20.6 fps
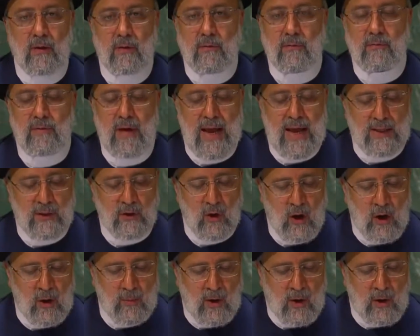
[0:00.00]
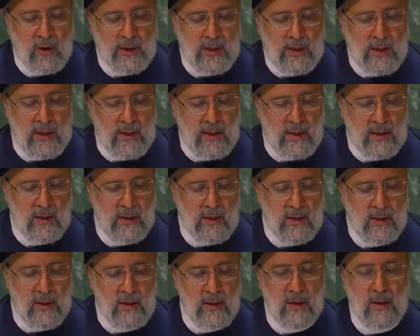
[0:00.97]
The blood
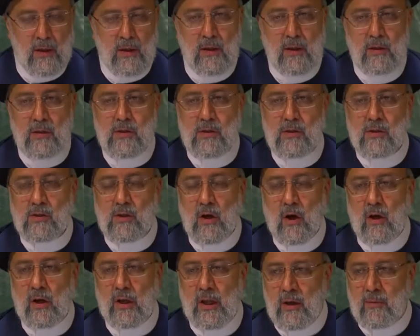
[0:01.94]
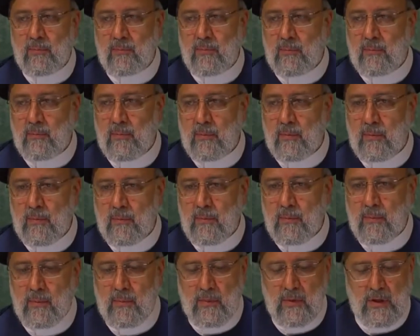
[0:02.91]
of the oppressed will not be
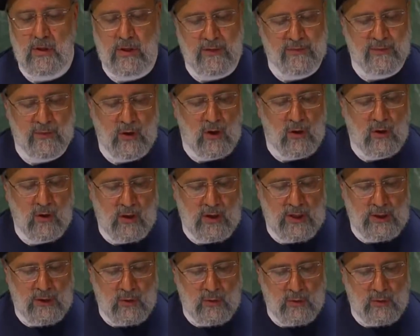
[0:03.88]
forgotten,